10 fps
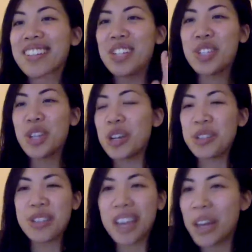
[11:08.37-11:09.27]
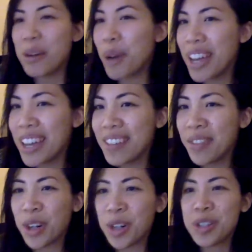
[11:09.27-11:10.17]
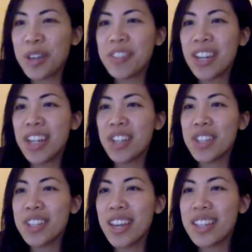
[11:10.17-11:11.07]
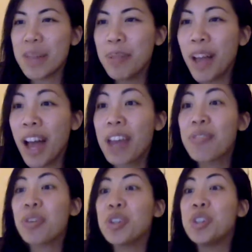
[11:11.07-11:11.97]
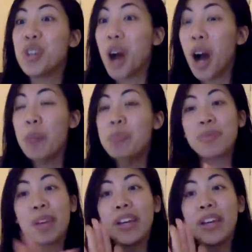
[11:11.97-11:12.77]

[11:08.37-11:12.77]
She's sharing a second win for herself today. She says, applying for jobs.